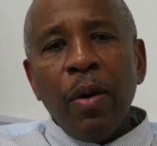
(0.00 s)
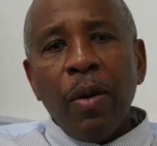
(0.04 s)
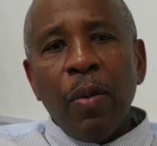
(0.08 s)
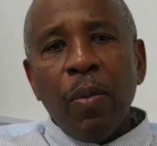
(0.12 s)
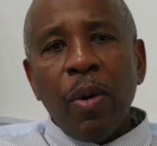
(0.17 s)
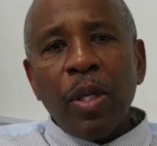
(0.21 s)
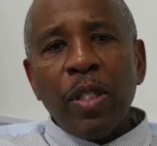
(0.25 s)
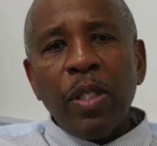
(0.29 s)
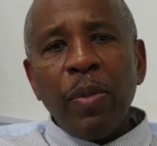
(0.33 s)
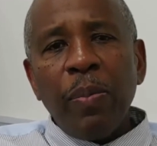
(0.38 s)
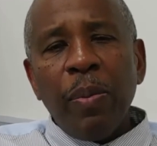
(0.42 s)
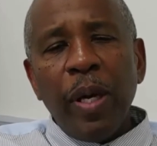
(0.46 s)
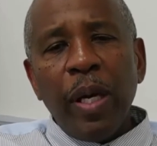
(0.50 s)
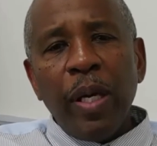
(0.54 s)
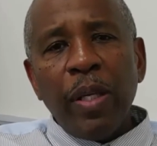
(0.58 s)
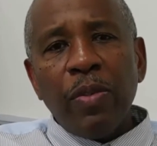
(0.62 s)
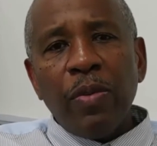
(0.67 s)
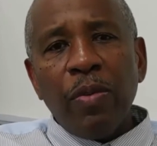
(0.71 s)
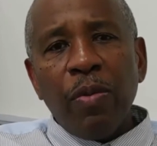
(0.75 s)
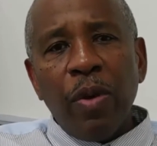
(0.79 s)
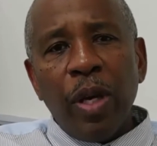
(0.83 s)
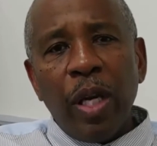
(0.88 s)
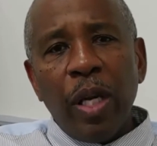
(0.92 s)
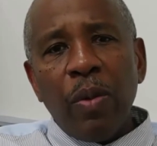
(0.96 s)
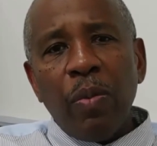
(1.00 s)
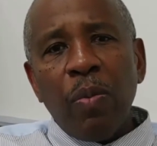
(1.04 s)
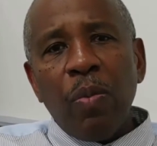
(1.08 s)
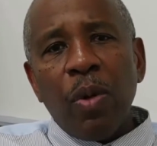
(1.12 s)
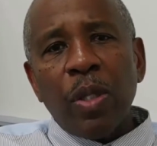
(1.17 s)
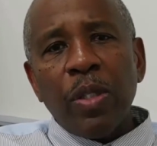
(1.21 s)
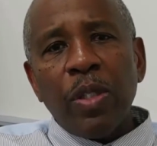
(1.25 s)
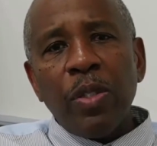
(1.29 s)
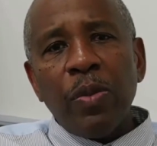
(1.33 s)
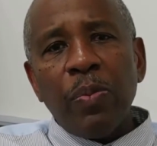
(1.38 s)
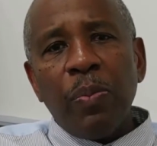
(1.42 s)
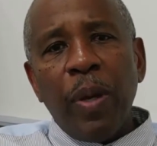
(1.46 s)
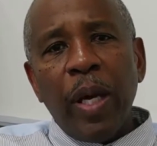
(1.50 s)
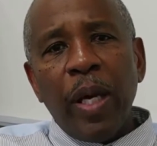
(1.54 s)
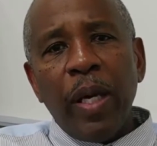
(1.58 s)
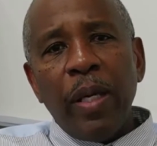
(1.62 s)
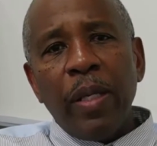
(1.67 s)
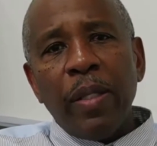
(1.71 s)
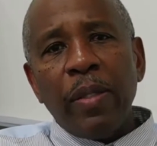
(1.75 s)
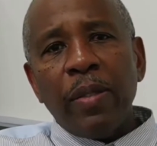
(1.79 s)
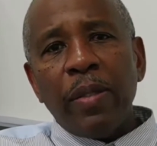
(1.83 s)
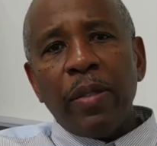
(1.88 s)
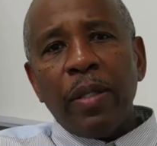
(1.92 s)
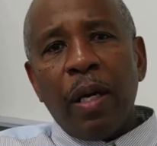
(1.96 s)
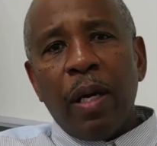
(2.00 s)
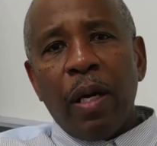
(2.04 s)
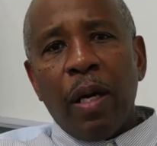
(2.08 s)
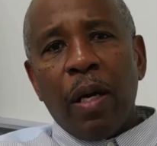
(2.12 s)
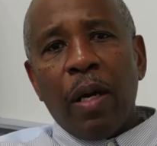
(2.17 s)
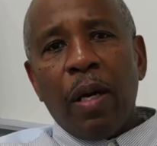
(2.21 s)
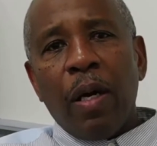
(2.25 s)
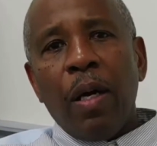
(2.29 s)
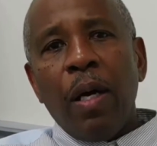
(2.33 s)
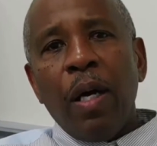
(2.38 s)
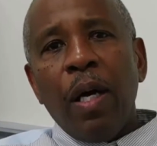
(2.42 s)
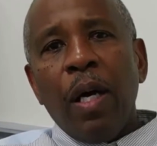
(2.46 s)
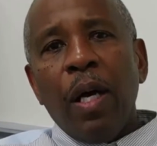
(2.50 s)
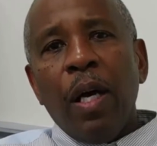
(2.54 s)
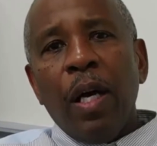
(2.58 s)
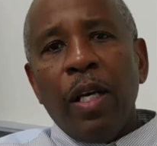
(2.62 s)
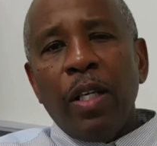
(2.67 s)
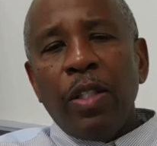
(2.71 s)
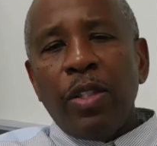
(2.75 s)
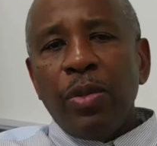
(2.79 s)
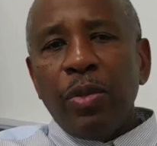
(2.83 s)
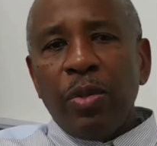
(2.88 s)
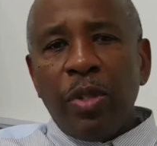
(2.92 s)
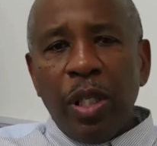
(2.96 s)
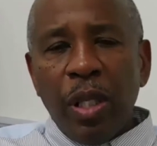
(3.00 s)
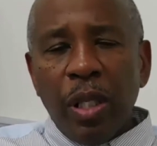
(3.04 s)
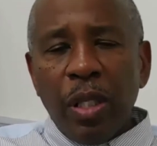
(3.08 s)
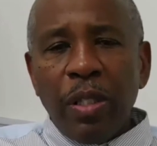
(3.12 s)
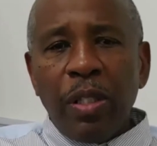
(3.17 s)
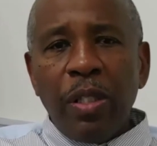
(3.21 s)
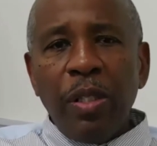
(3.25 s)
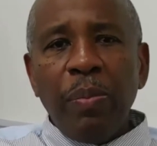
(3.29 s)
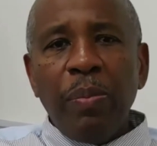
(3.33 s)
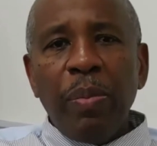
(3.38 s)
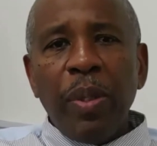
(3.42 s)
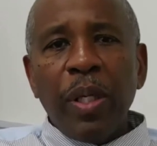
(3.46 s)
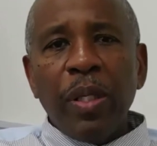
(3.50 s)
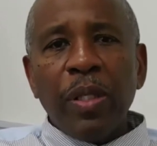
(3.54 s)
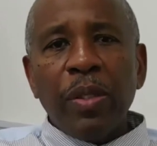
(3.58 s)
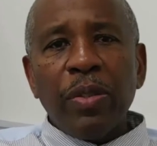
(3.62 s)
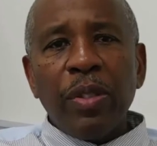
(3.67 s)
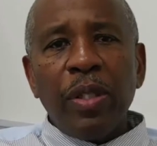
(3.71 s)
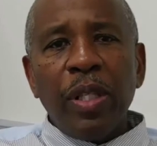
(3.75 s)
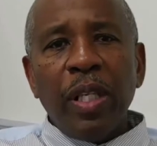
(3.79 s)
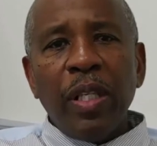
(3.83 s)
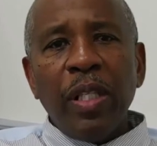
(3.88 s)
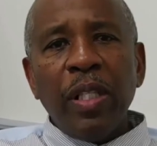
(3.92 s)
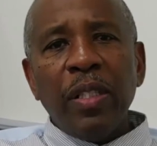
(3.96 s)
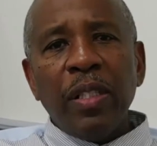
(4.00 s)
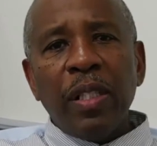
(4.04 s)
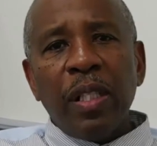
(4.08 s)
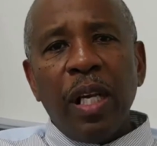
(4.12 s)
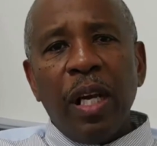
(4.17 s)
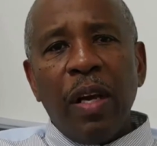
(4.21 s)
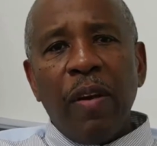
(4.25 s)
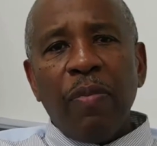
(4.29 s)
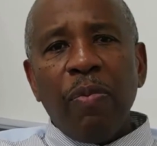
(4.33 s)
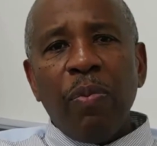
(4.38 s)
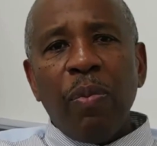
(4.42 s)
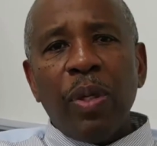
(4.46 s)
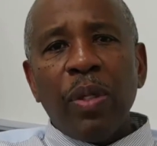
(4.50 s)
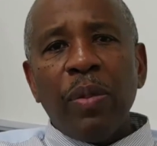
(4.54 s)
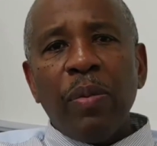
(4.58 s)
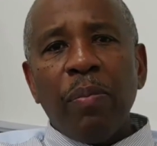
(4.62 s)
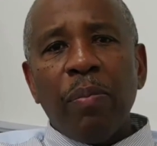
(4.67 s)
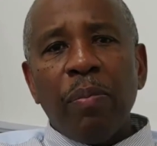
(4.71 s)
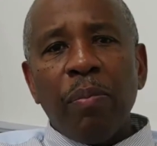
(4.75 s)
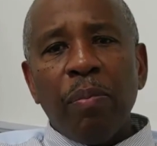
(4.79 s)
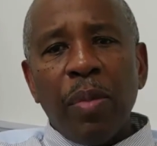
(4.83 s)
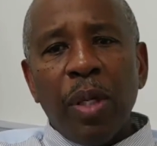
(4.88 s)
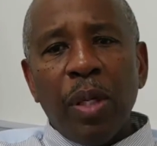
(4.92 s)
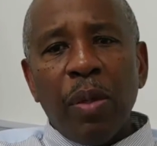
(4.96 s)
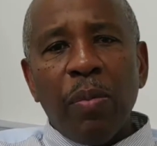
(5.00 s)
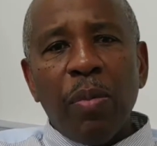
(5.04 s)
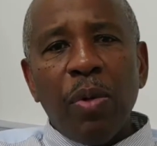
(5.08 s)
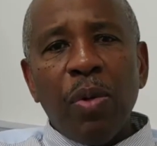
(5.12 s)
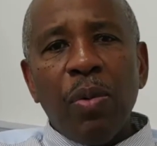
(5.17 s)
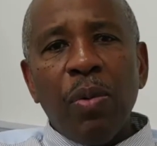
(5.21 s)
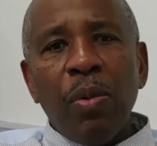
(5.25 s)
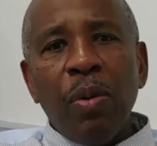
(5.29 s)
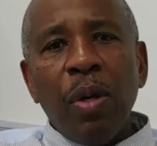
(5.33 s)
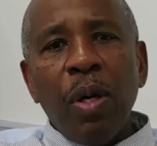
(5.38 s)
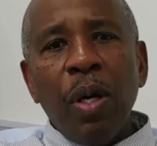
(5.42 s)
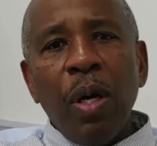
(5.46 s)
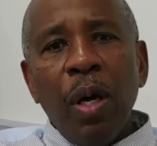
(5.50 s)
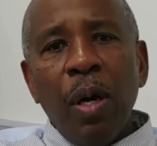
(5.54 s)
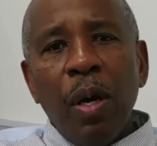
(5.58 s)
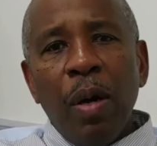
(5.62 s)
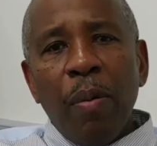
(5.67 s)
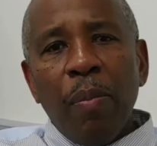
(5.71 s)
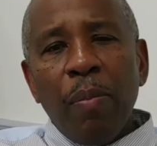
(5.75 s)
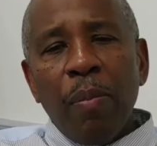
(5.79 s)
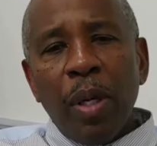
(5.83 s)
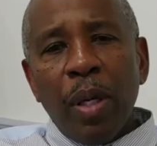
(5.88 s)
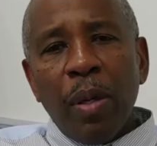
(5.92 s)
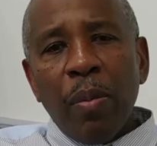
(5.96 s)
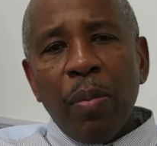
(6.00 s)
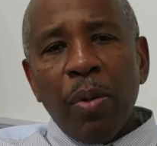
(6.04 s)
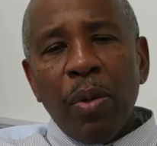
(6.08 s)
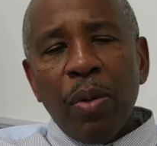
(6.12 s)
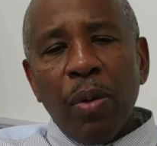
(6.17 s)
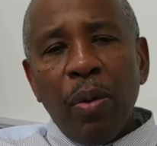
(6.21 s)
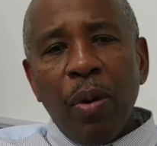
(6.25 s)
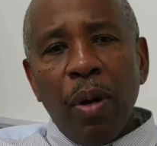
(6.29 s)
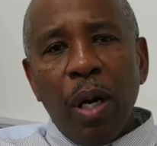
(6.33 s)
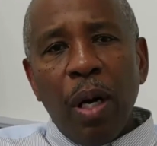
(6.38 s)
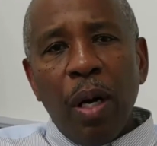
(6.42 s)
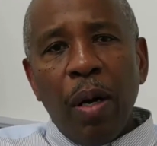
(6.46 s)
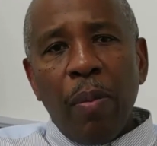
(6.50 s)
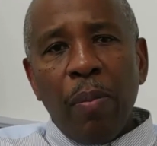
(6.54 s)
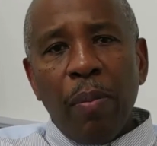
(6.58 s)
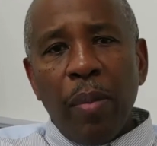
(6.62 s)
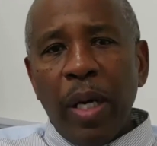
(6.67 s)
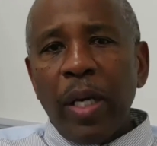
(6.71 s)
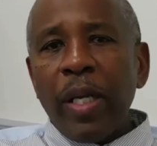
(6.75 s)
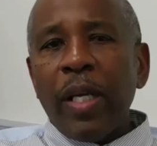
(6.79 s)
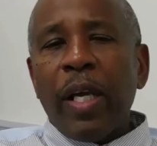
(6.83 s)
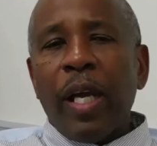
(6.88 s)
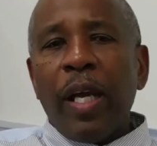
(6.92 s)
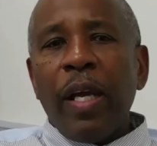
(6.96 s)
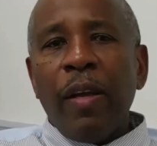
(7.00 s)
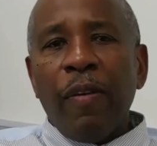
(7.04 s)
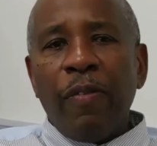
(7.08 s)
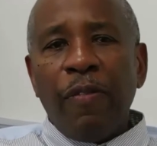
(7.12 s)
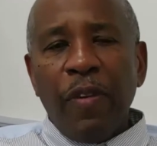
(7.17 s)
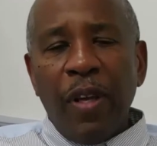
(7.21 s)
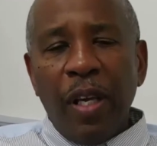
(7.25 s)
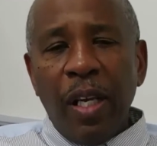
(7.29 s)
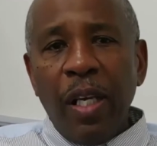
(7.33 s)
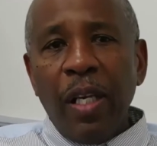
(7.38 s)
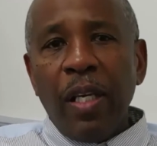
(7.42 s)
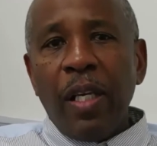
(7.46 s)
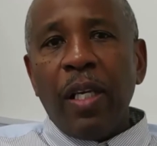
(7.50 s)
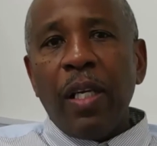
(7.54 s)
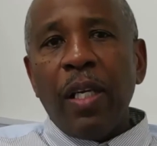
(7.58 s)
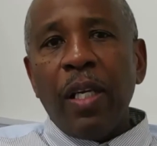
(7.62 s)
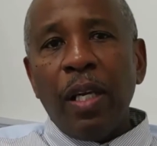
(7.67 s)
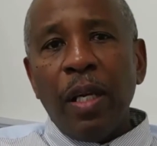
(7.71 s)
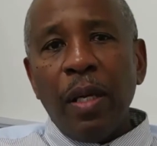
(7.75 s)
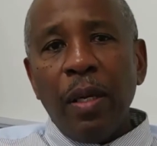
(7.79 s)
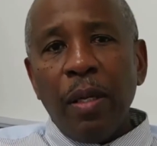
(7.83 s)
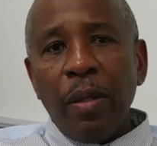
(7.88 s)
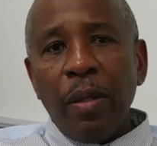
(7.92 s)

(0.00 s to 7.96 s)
Once he pays rent, once he pays his utility bills, then he's left with minimal money, if any.